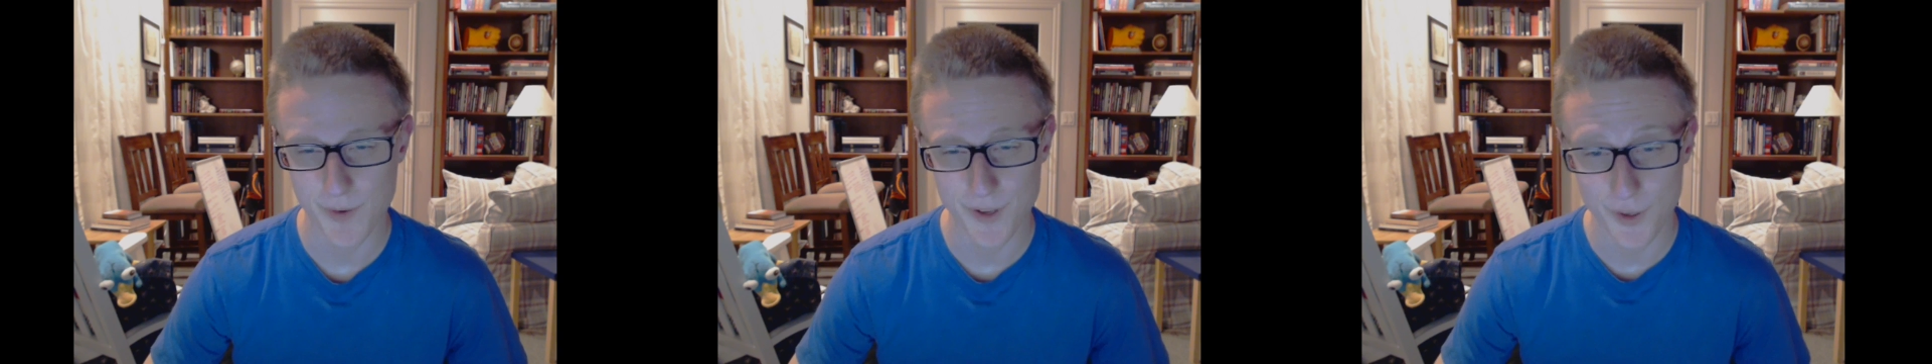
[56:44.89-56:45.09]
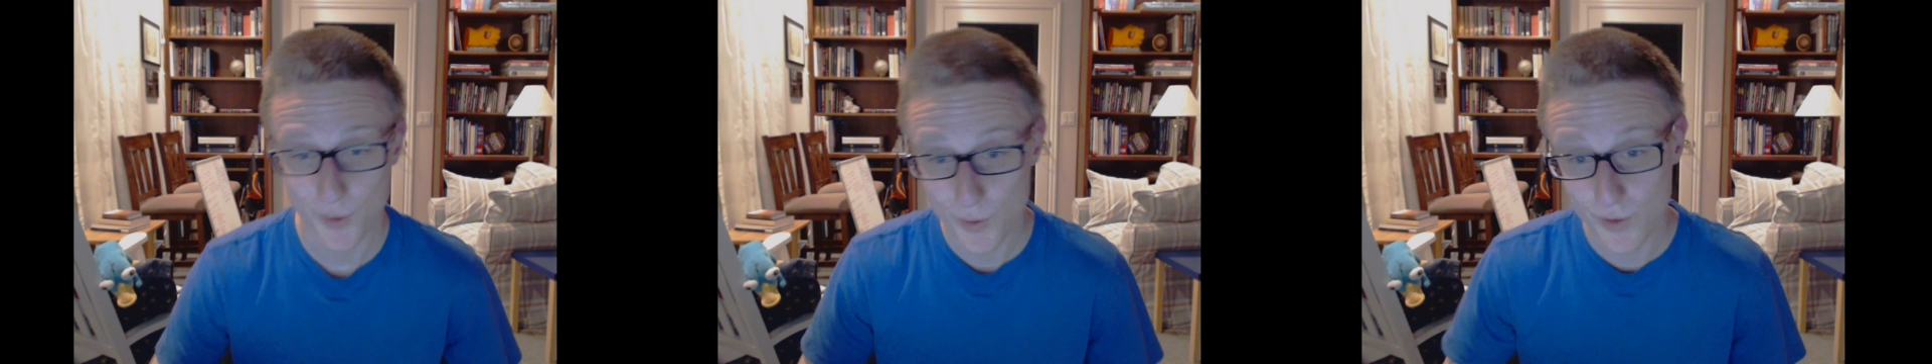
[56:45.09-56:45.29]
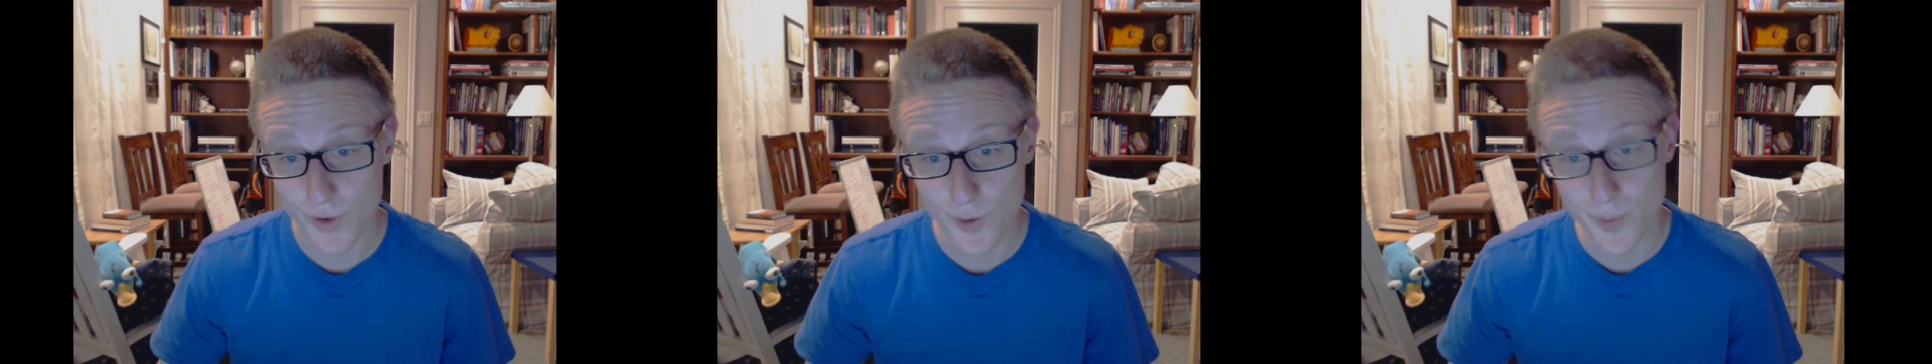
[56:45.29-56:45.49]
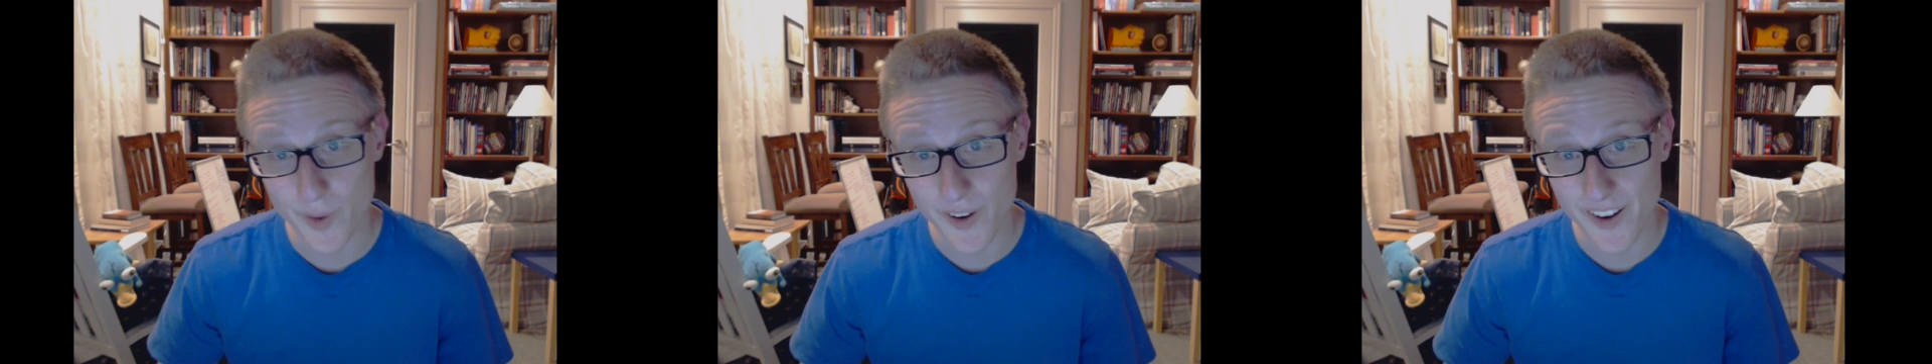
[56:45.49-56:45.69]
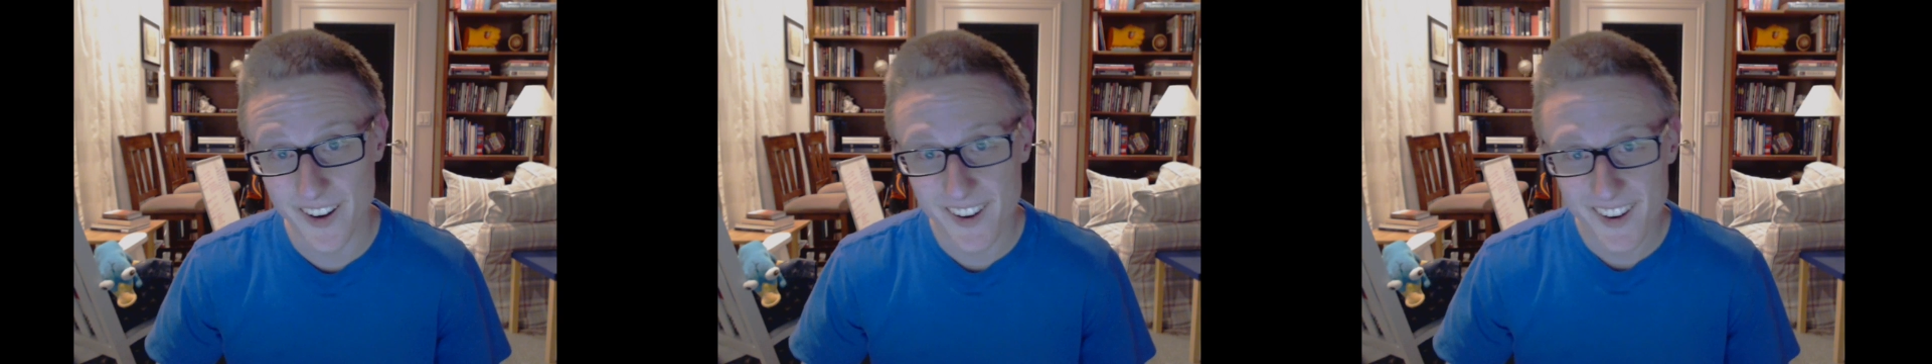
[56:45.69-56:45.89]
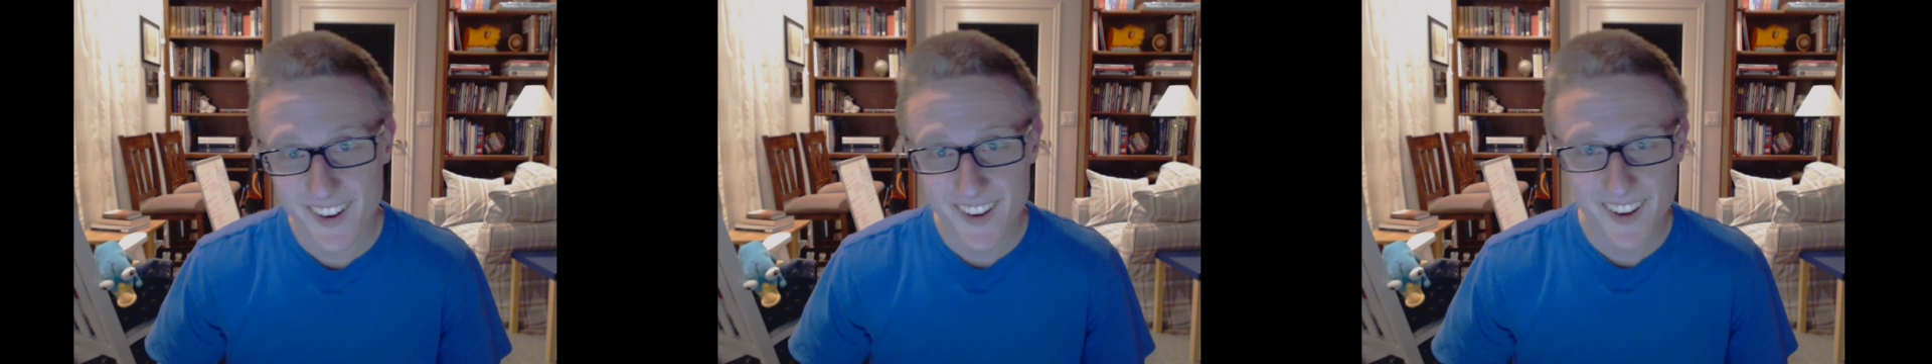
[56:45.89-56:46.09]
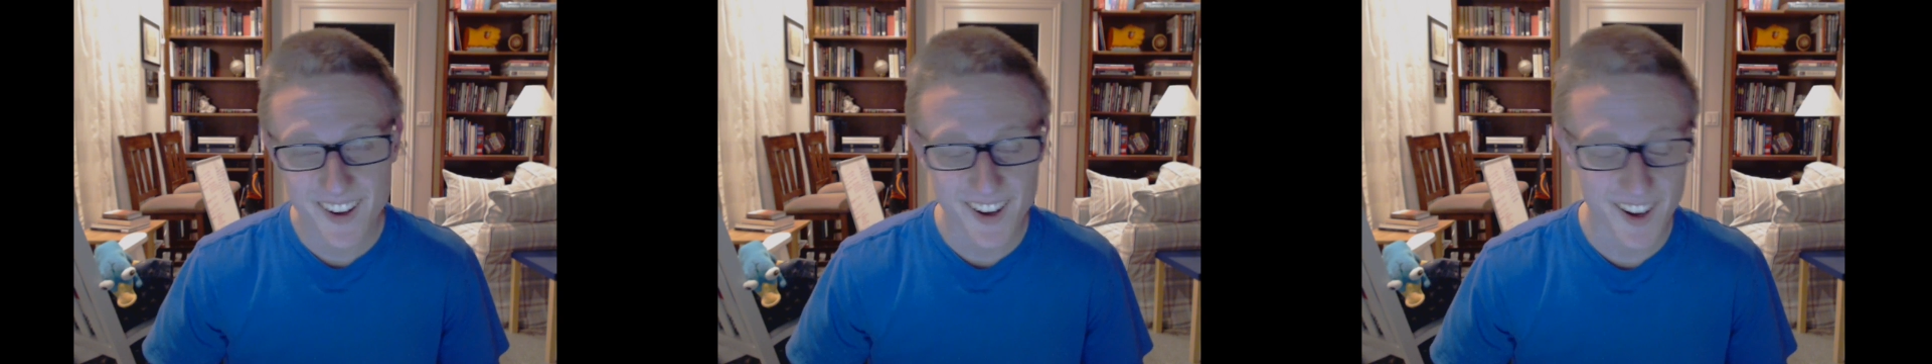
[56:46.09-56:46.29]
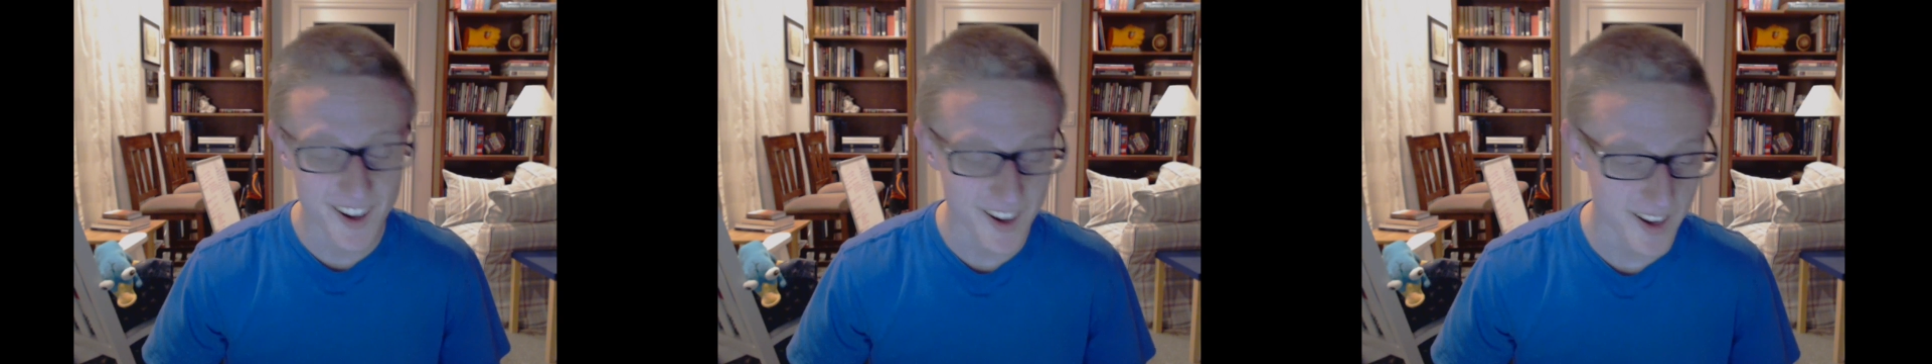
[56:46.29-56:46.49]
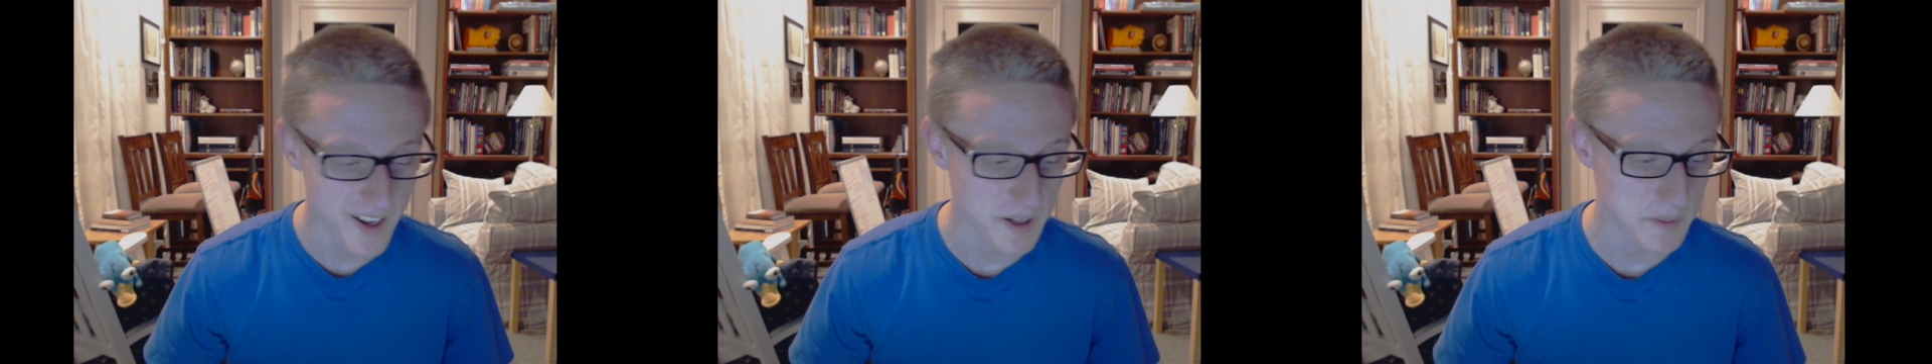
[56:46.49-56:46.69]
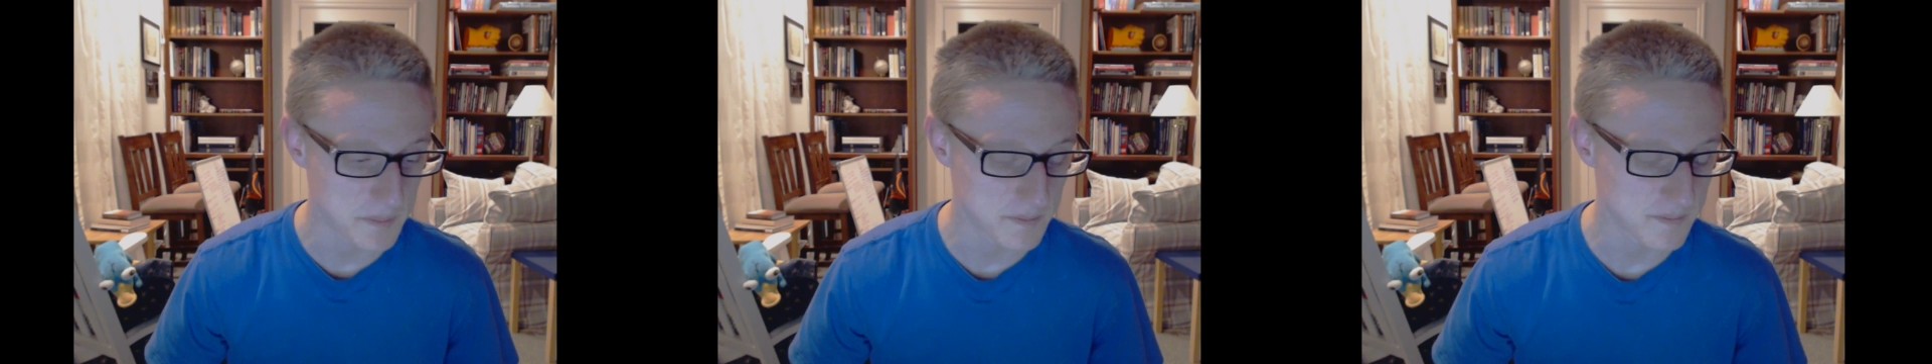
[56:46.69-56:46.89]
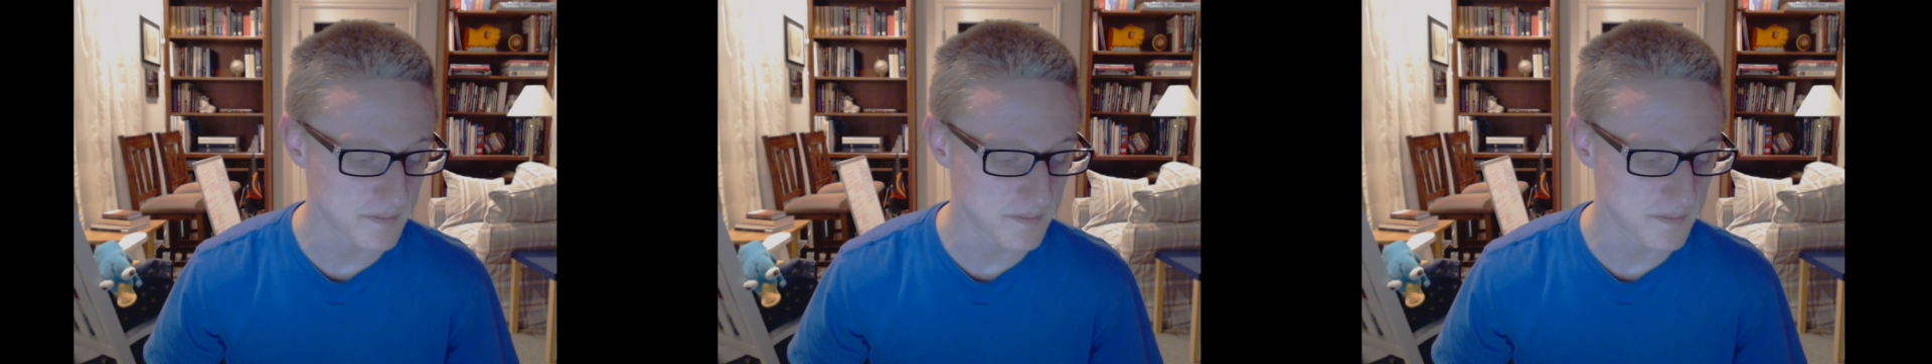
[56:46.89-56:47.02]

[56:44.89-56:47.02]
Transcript: YouTuber. I'm